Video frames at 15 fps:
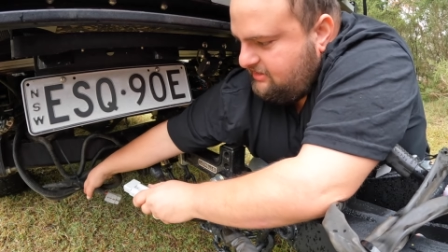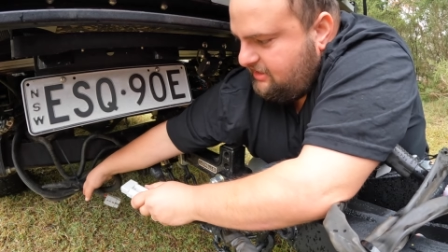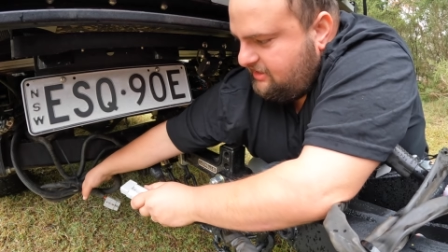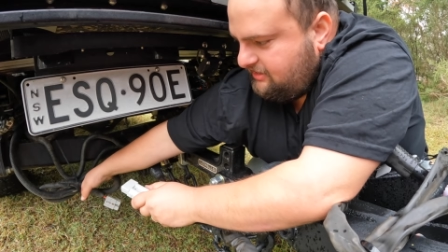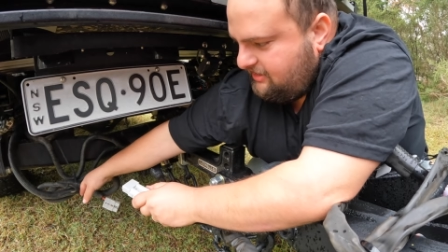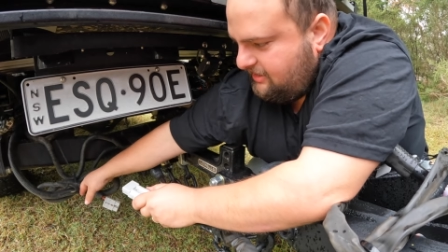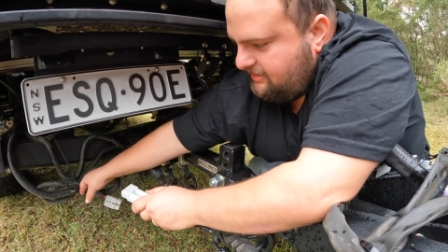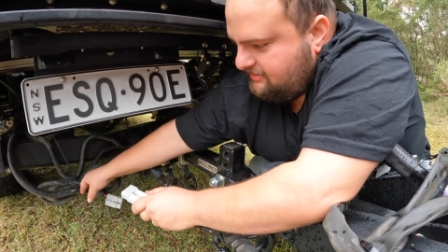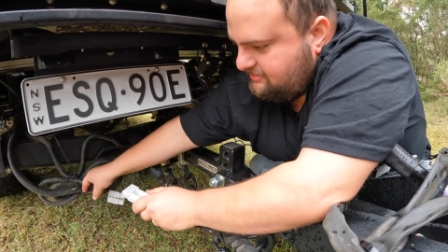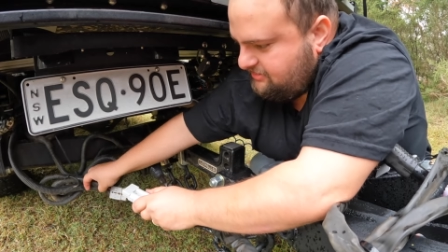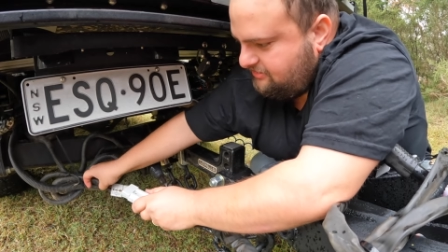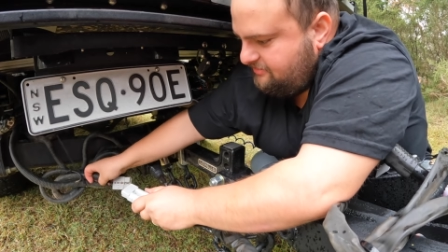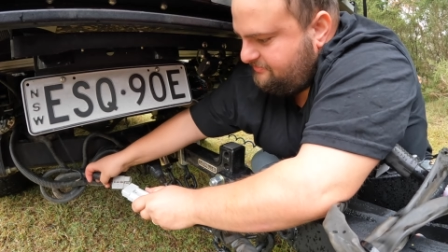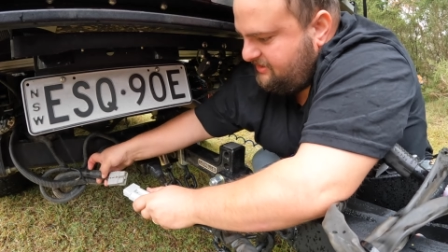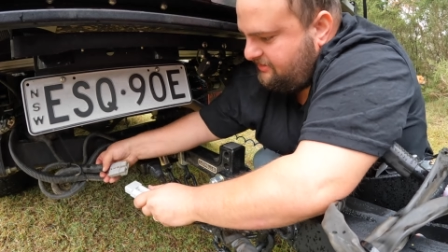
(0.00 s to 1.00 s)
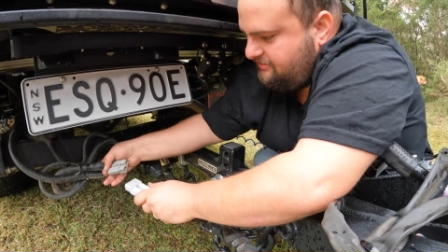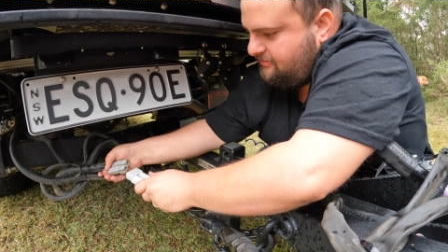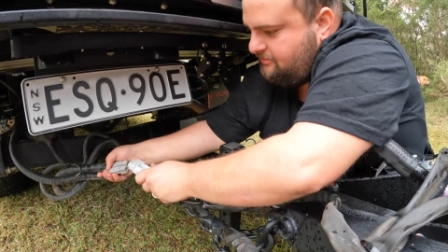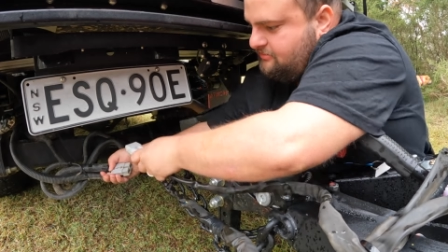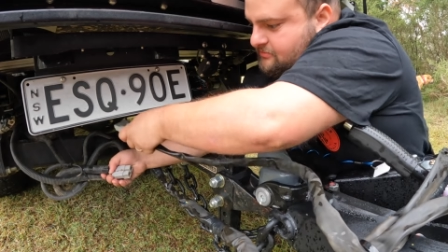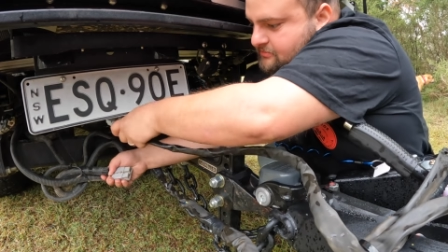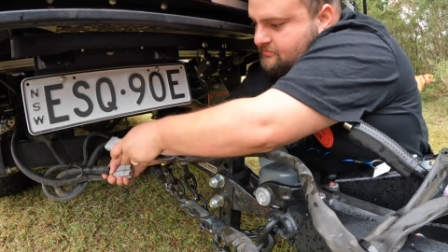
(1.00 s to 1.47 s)
And again, sorry about
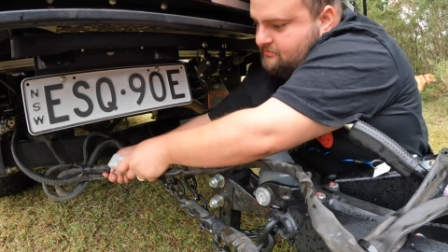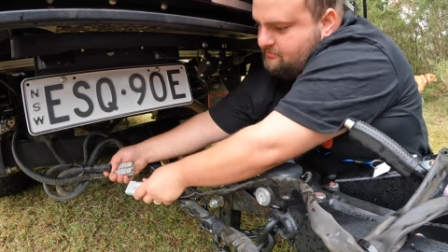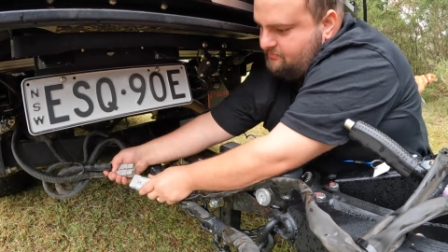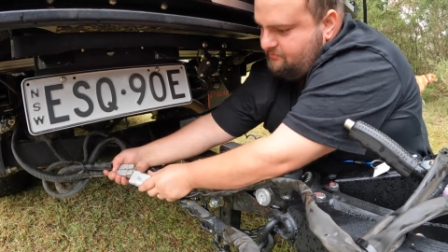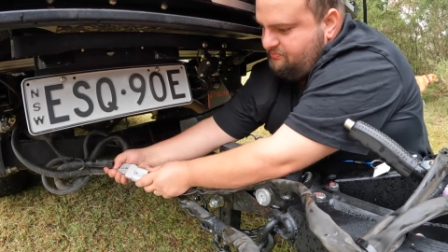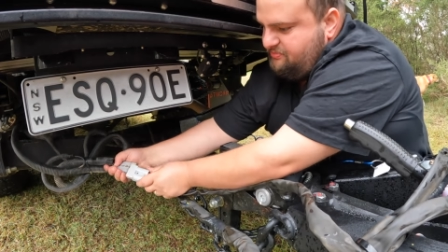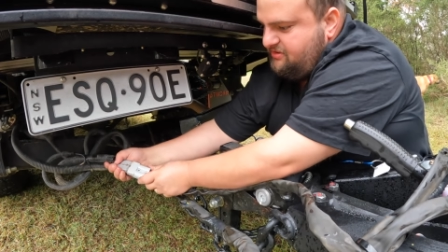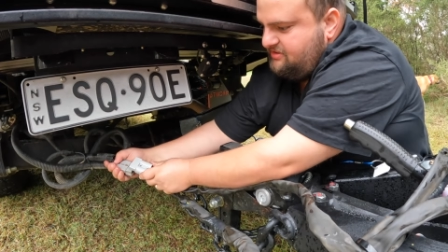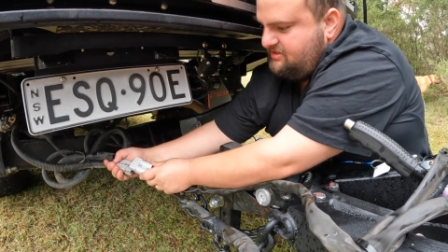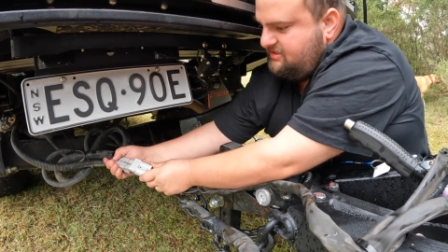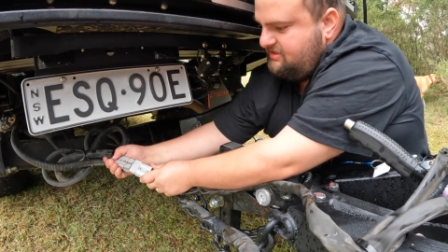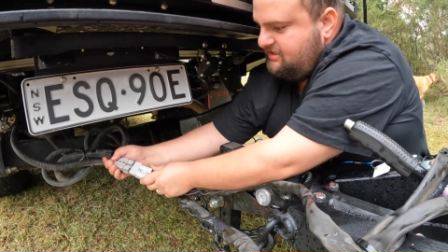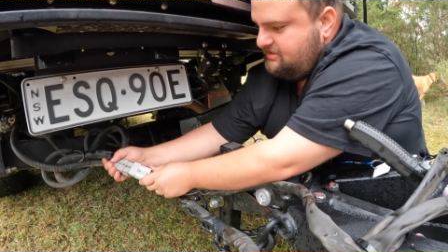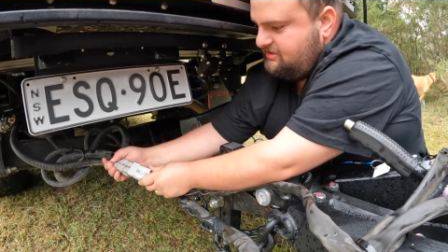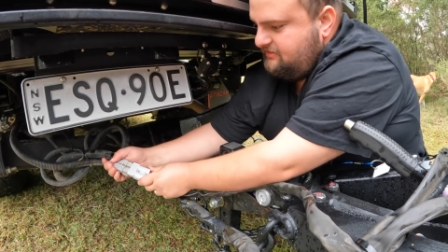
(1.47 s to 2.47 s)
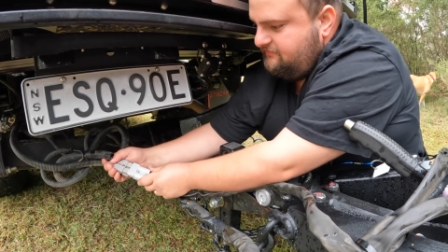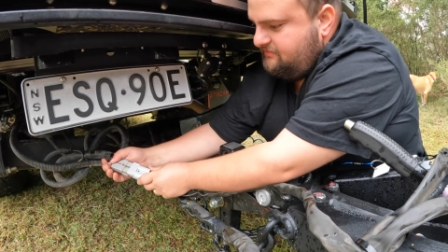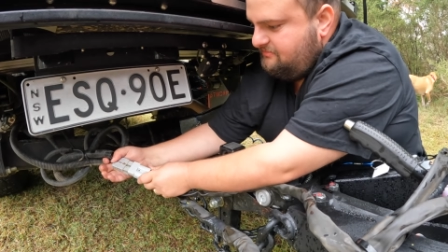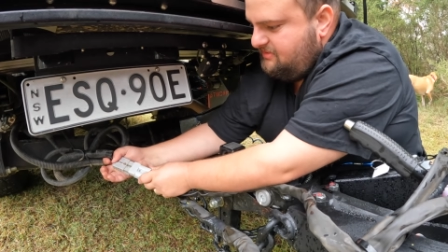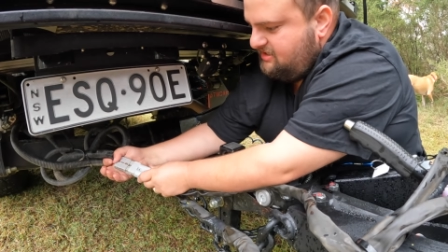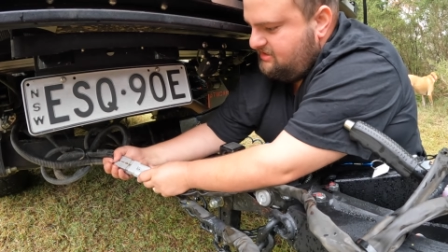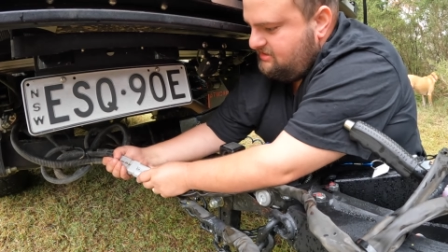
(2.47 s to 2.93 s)
the bird's nest of a
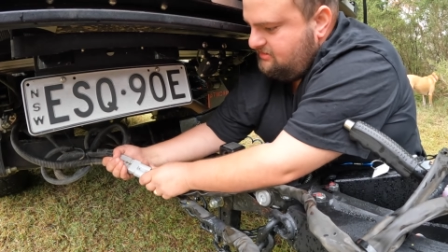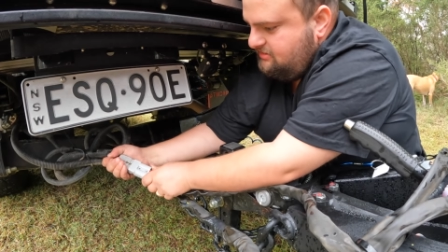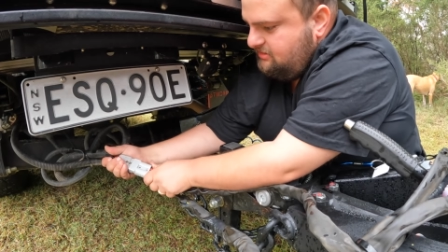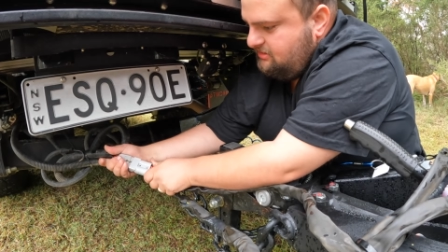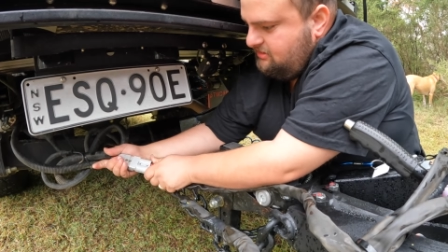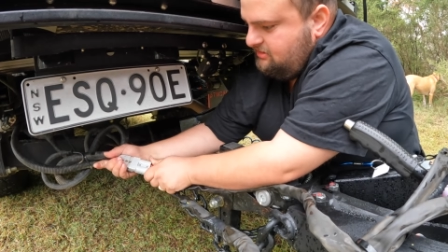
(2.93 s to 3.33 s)
mess.